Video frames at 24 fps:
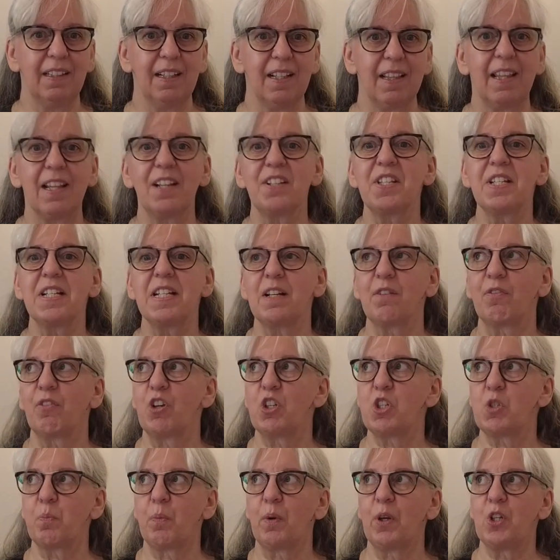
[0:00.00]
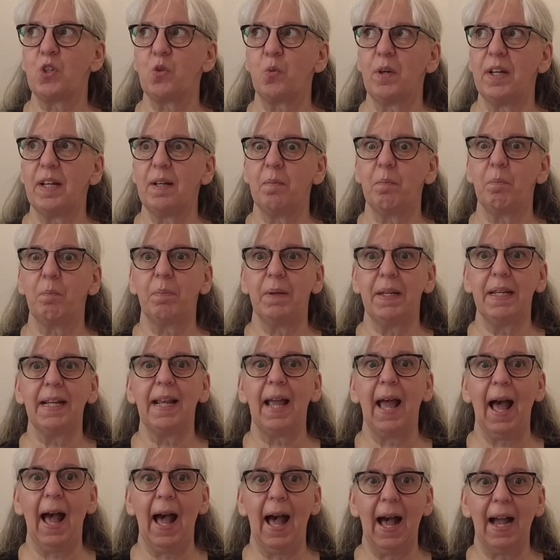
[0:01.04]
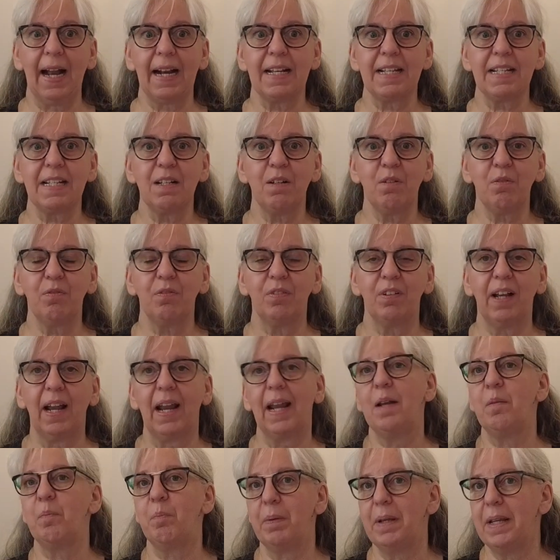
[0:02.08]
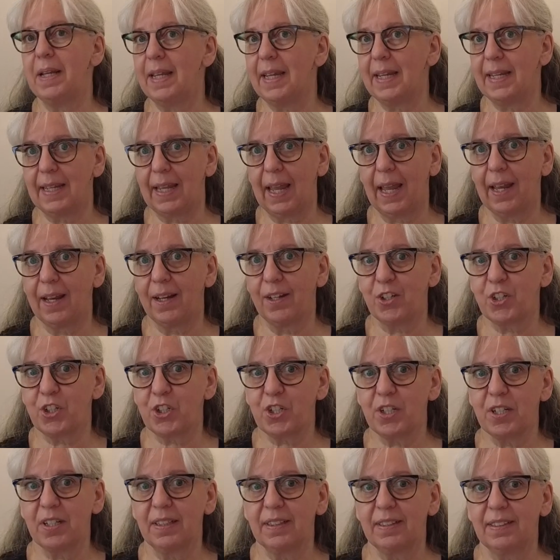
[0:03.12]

There's a difference between being active and being engaged.